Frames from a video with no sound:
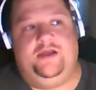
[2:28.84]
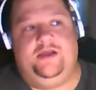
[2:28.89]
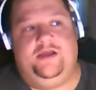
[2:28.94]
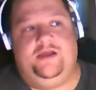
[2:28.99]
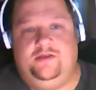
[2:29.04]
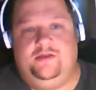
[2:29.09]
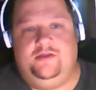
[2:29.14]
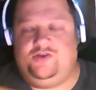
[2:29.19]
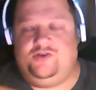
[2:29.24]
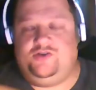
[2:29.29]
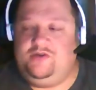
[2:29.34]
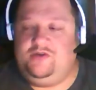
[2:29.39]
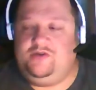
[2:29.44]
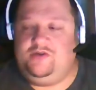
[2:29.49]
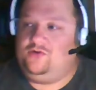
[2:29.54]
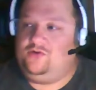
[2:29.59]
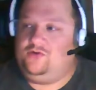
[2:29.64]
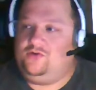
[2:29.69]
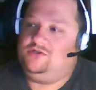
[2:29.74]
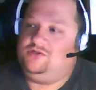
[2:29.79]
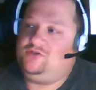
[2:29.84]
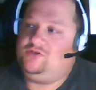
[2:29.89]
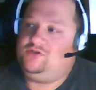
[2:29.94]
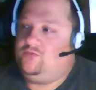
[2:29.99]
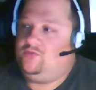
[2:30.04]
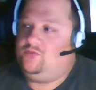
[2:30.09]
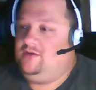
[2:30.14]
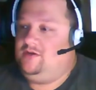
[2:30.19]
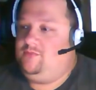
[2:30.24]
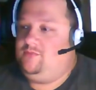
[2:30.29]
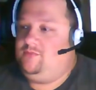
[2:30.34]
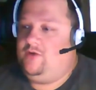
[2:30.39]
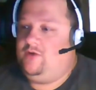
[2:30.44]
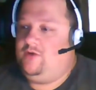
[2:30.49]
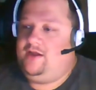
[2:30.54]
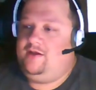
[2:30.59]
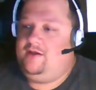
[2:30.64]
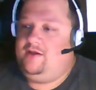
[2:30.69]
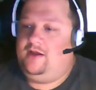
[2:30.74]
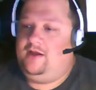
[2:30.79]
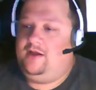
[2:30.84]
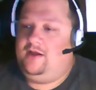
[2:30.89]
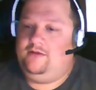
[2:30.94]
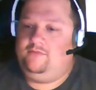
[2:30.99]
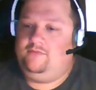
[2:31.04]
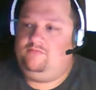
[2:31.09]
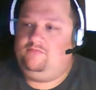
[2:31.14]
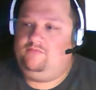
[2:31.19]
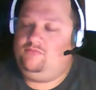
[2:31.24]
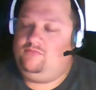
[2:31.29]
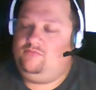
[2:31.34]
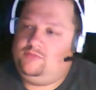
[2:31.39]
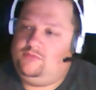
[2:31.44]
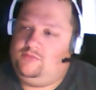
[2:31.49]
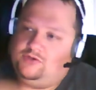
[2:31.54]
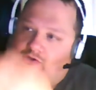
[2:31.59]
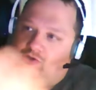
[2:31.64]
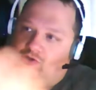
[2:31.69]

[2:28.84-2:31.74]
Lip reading: and then the screen turns to one way, and then so you're